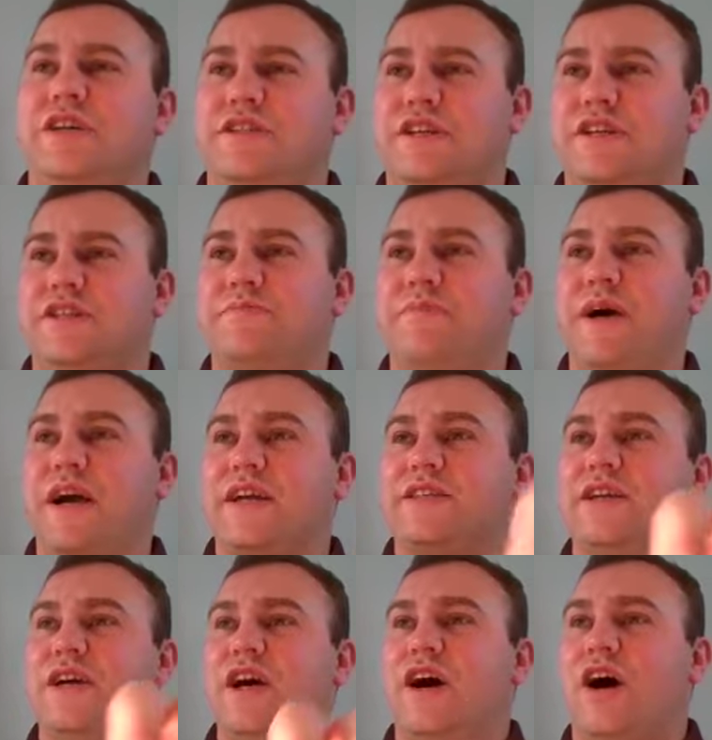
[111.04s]

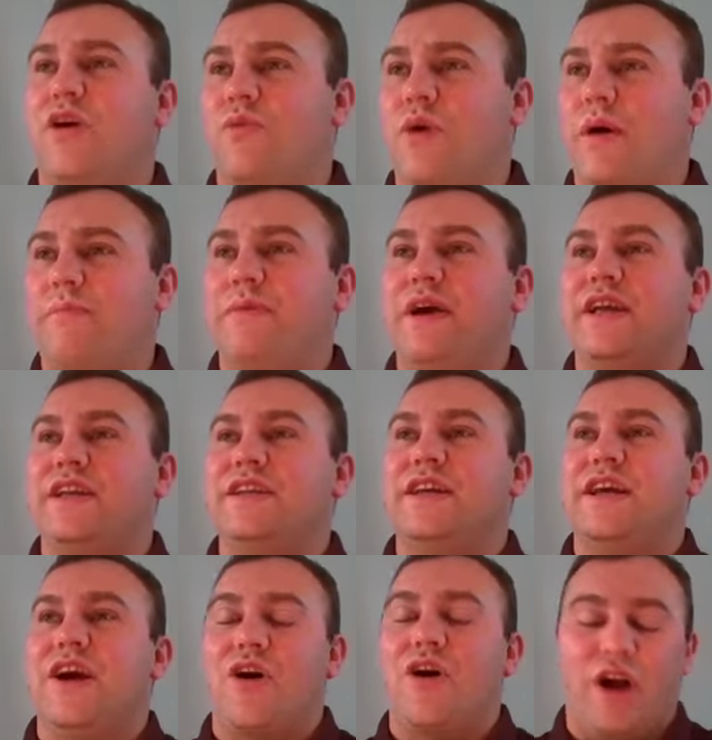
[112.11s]
suspect, a weapon,
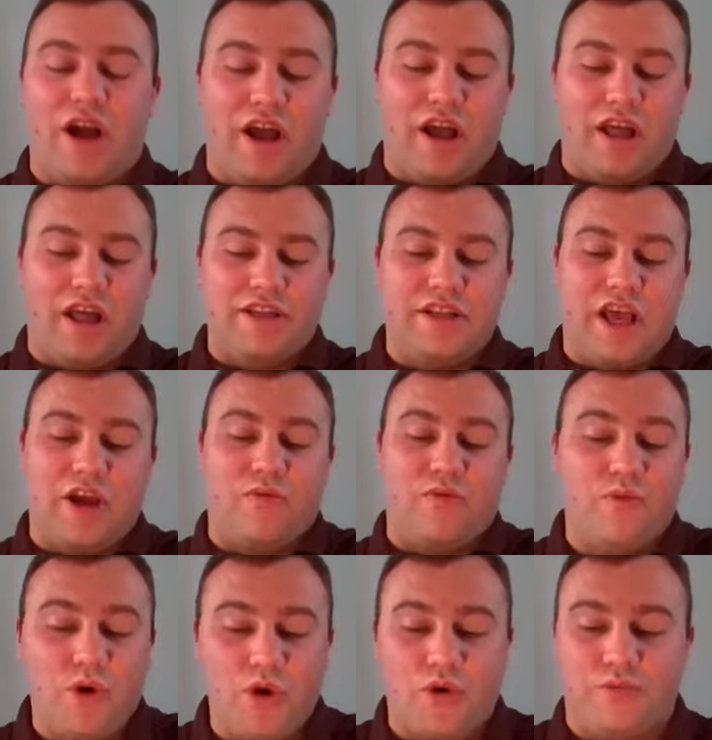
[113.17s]
and a
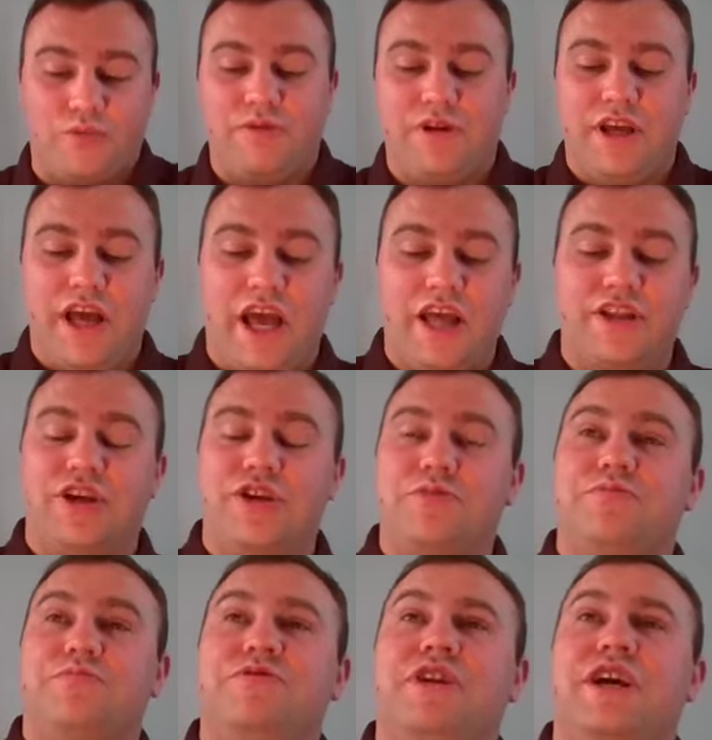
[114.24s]
room. And then you
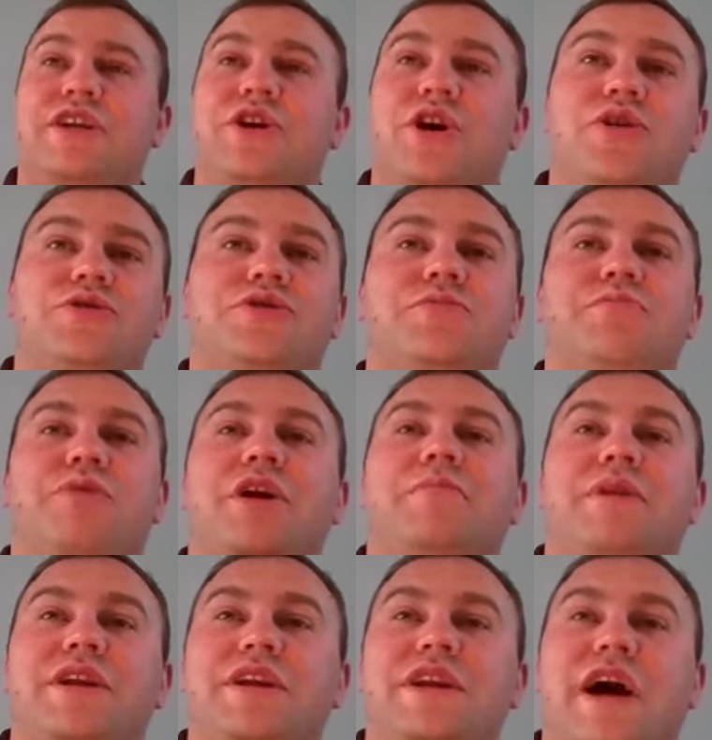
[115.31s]
take those, you put them
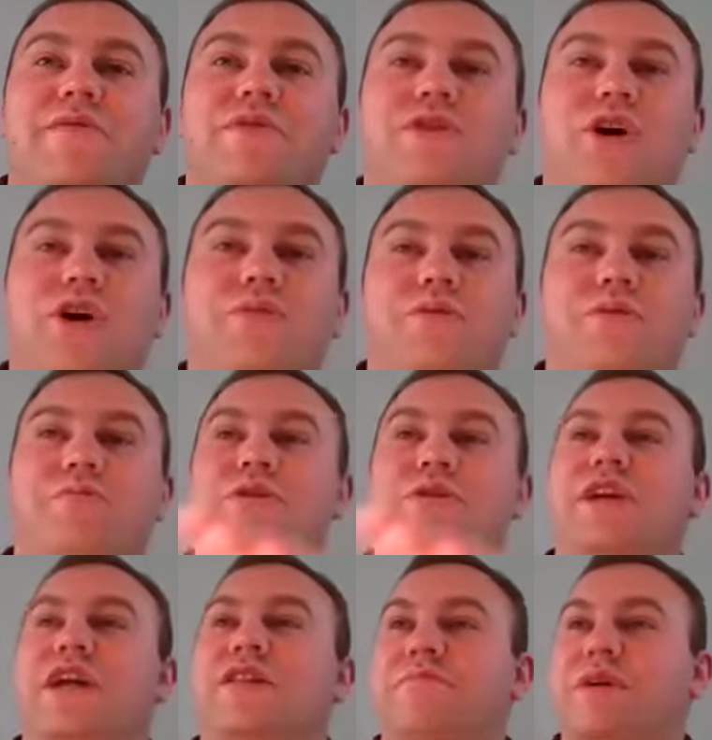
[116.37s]
in an envelope, you put
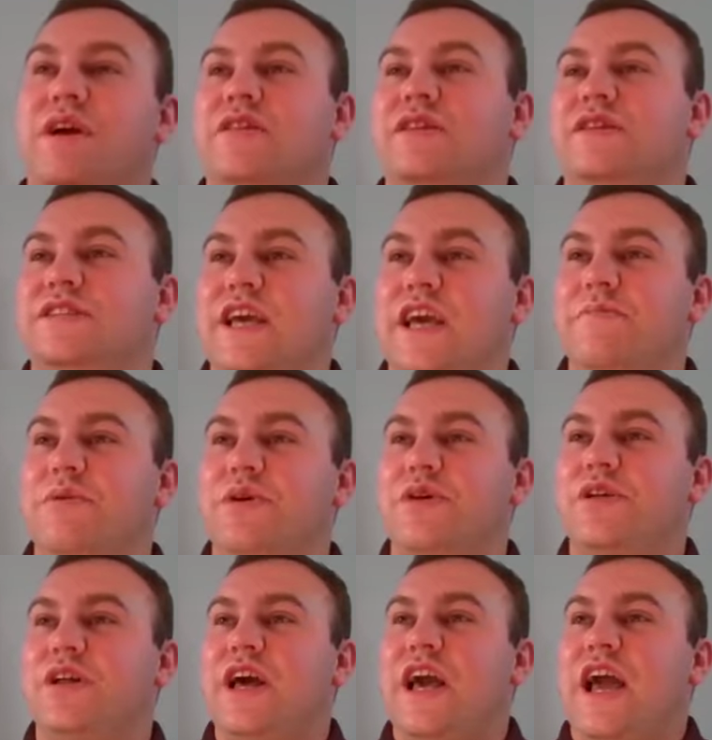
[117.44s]
that in the middle of the
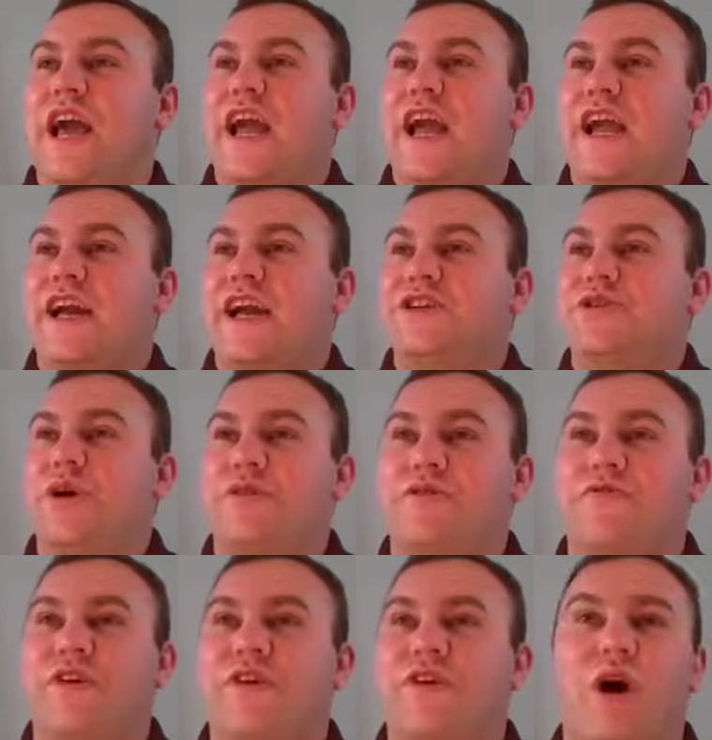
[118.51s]
table, and you have to
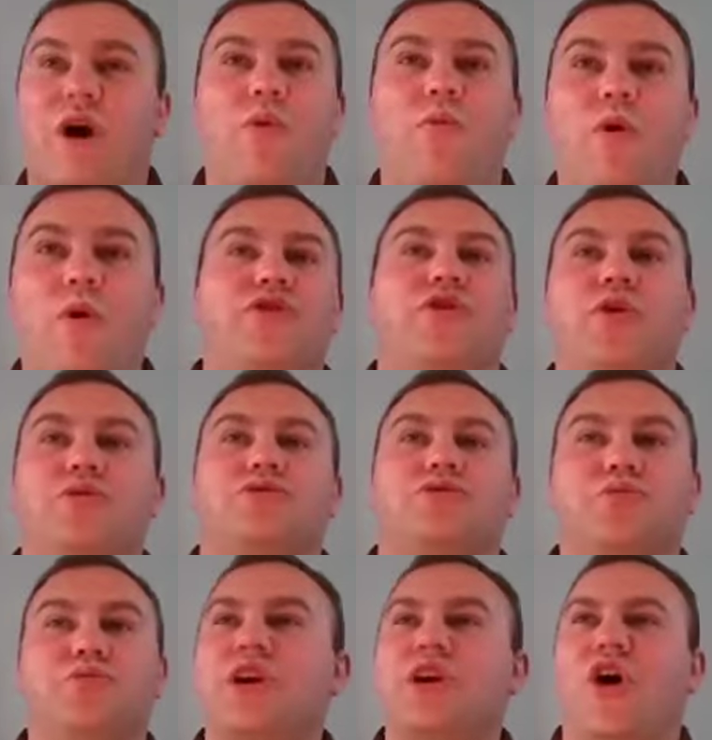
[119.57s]
figure out what those
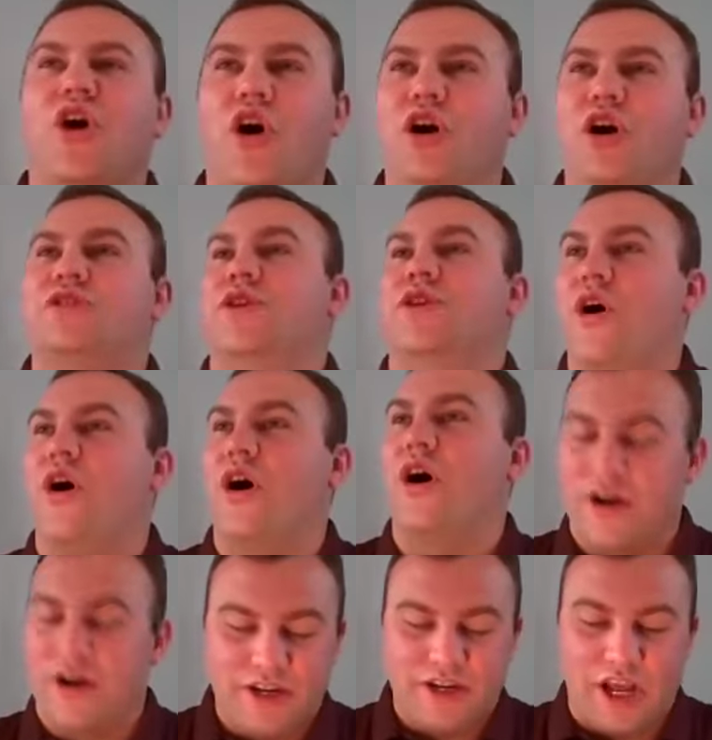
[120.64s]
3 cards
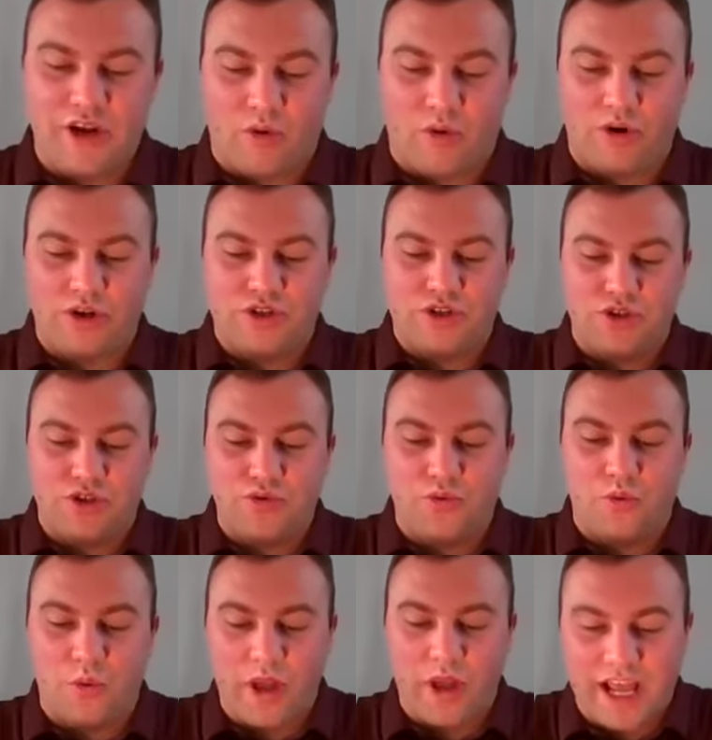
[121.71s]
are in order
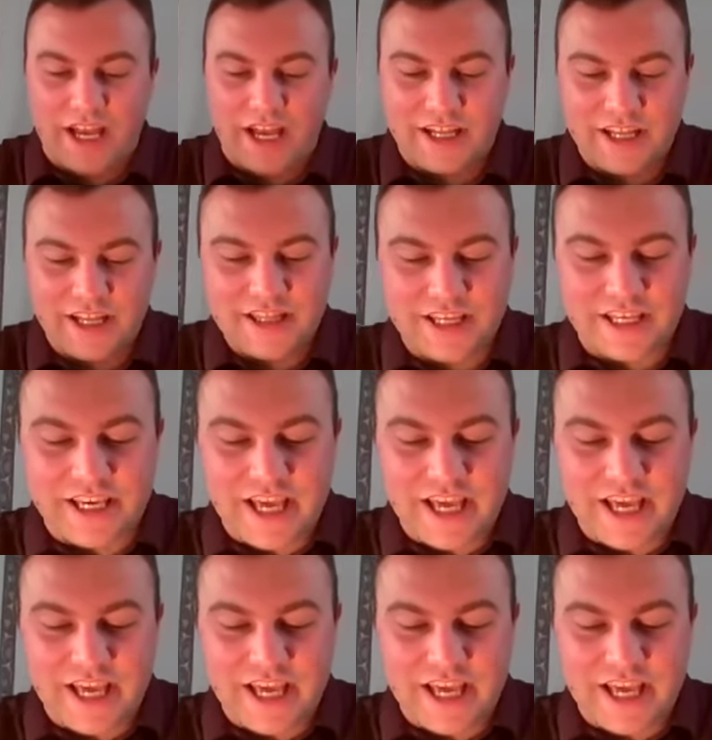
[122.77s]
to win the